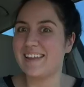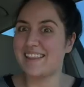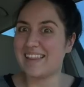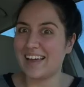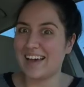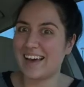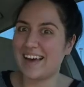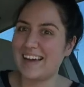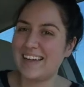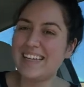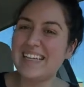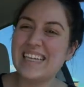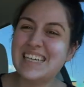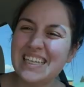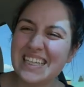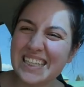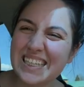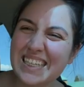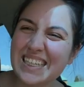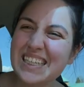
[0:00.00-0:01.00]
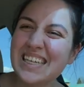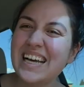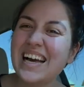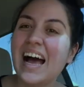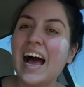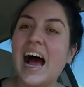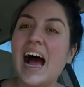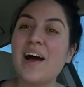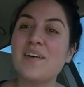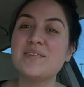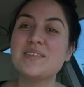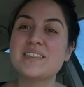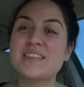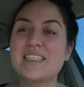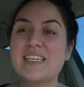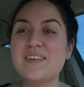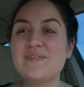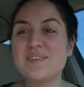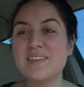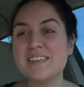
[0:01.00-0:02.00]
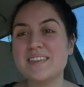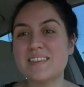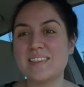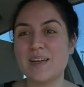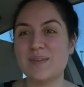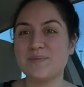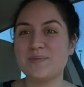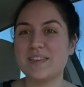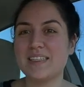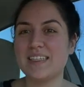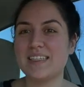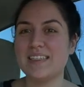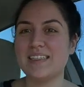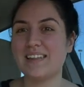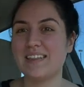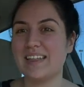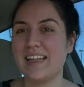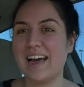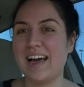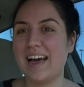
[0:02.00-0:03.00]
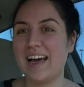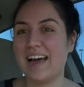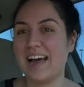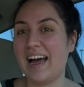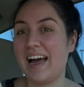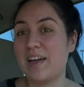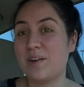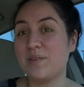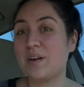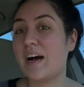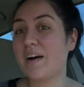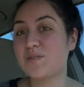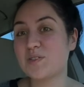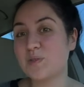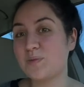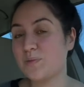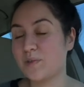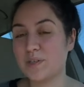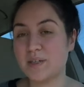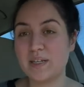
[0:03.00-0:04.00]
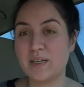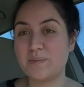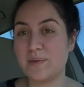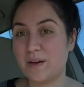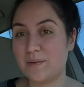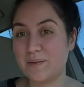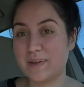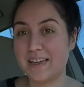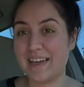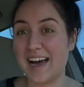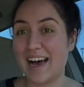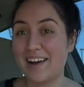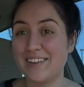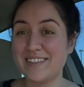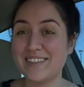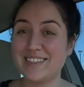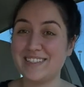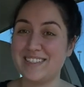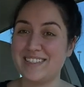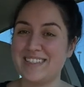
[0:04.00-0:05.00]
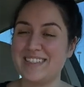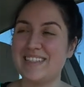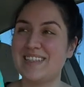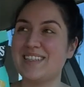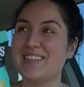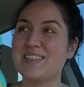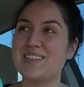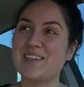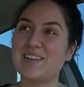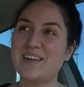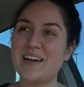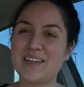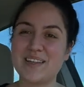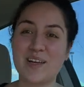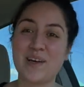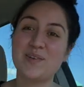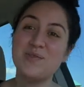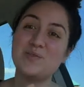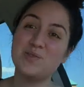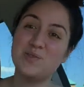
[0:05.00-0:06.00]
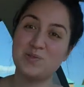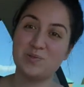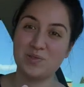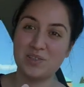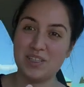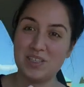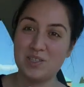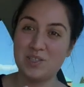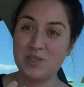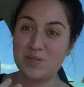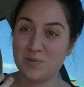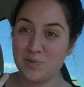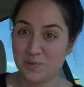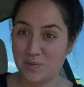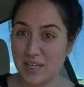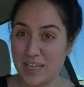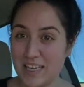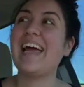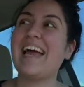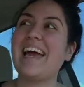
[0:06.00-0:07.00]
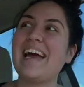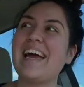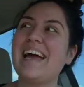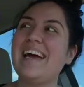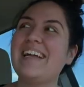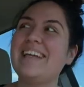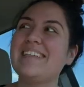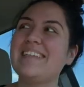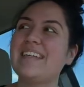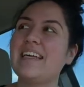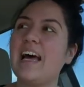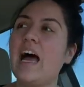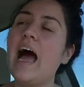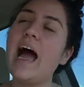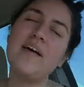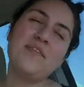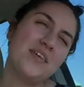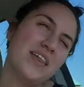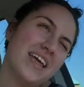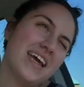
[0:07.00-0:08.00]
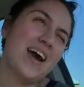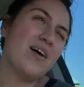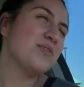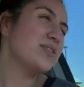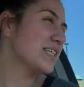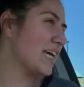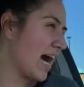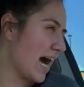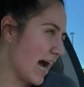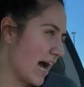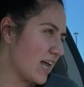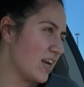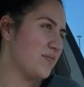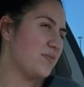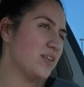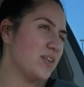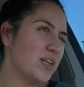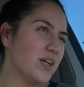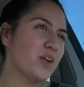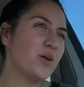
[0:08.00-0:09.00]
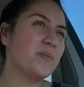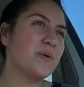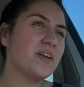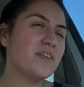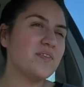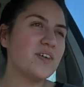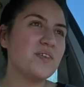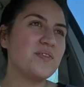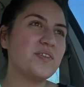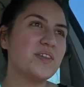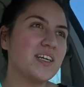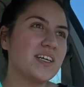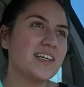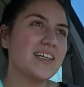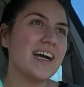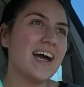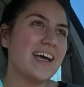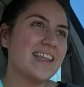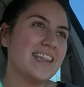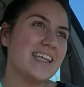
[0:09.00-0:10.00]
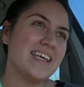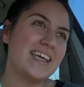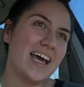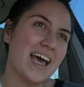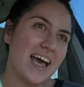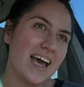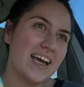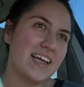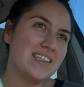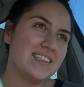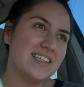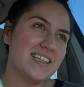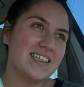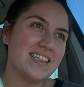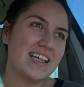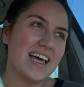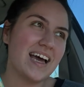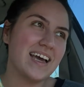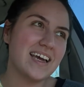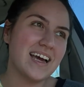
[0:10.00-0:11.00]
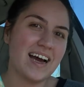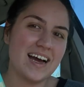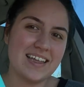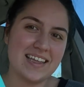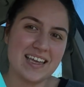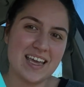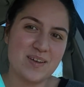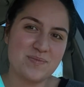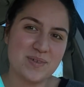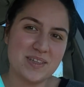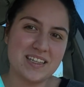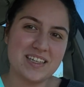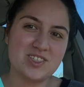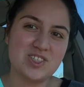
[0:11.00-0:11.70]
that I was given something that I don't have to worry about my allergy. So I thought it was really sweet. And I feel like I was kind of a little bit of a flirt at the end to that guy that gave me the